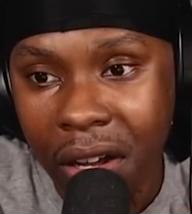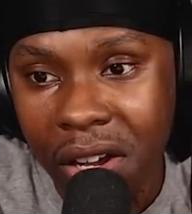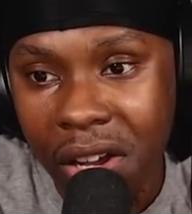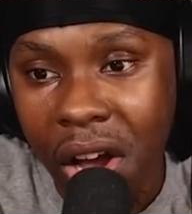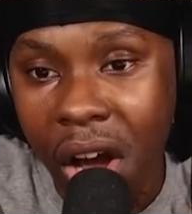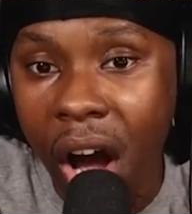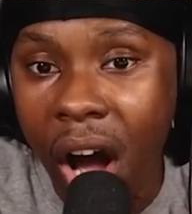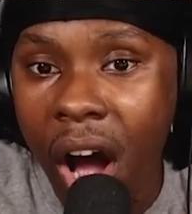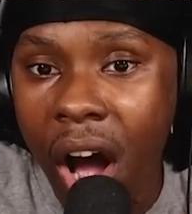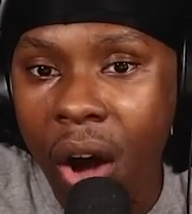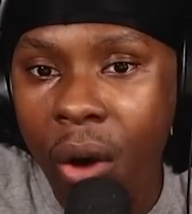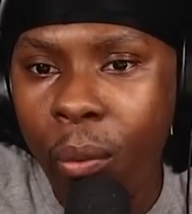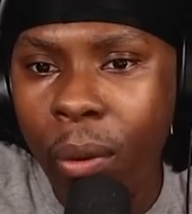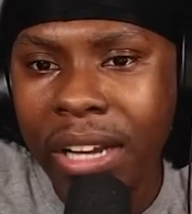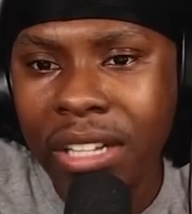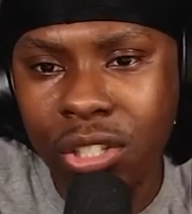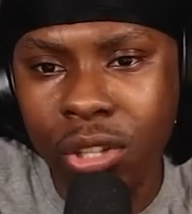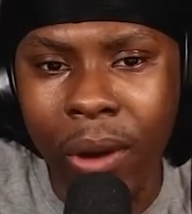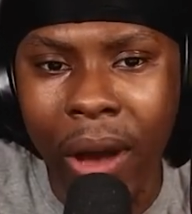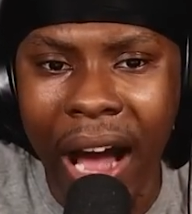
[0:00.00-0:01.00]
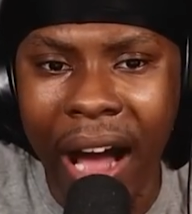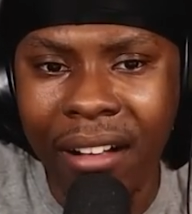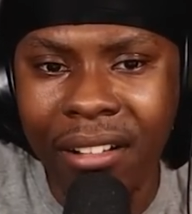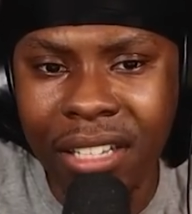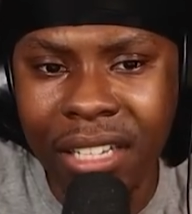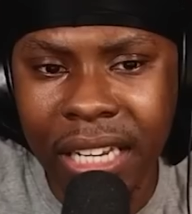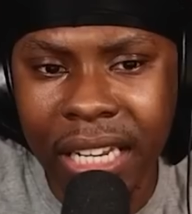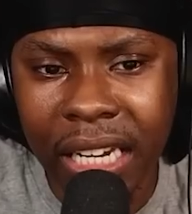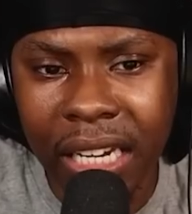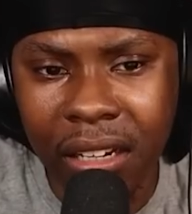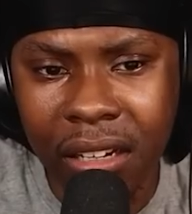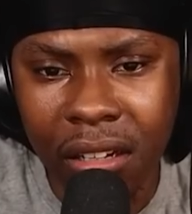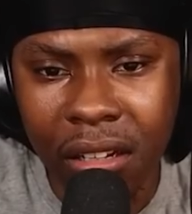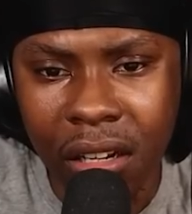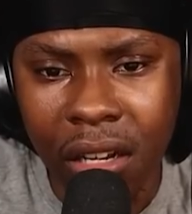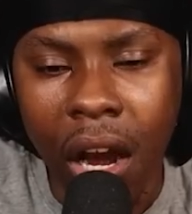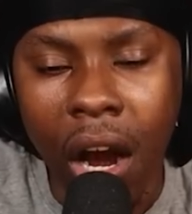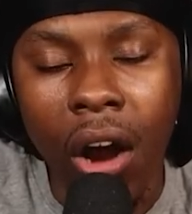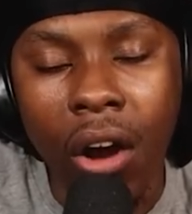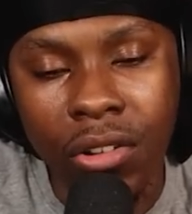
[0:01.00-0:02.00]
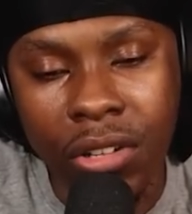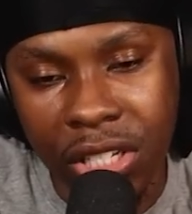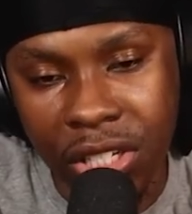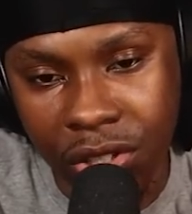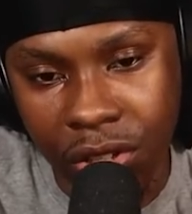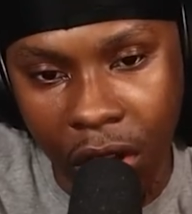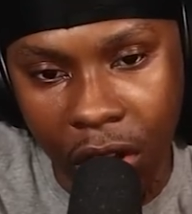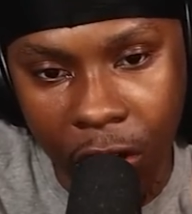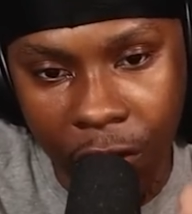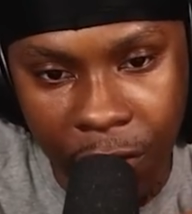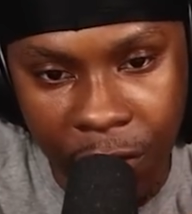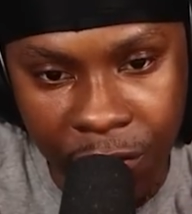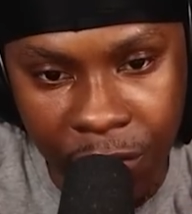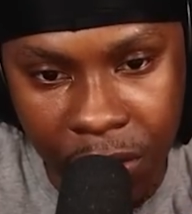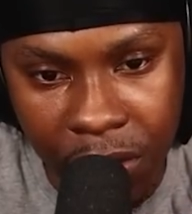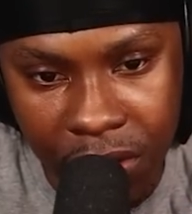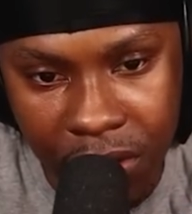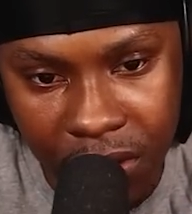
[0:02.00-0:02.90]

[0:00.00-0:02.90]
Oh, wait, so how did he... Oh, because he started off with one.